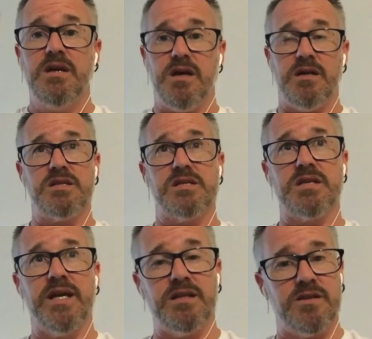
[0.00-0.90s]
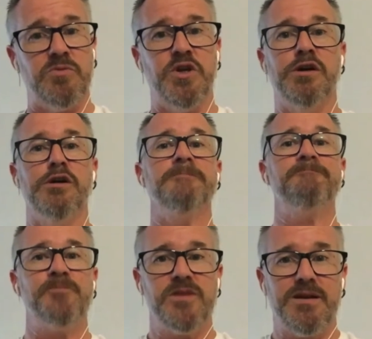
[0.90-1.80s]
and to say to them, you know,
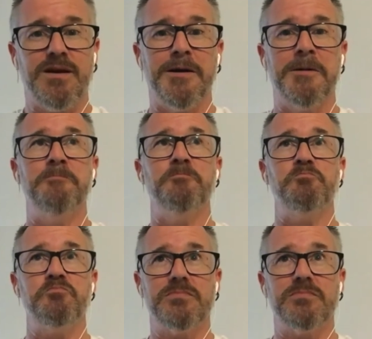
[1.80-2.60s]
um,